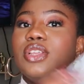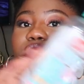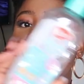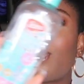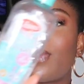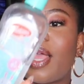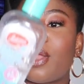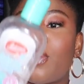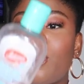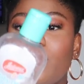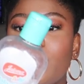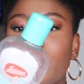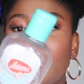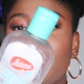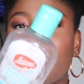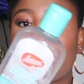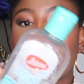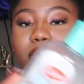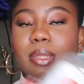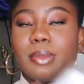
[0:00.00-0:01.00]
So I go
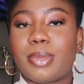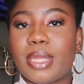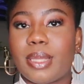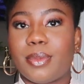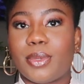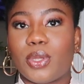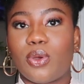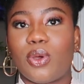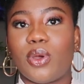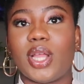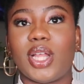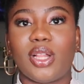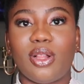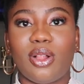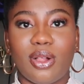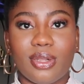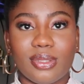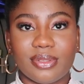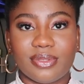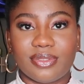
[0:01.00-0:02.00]
in with a baby oil
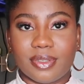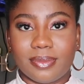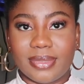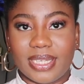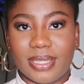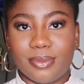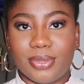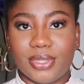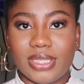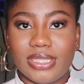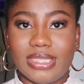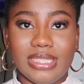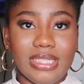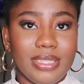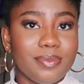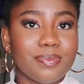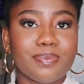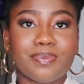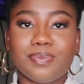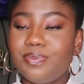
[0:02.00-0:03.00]
all over my
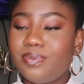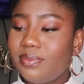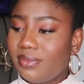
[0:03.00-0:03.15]
body,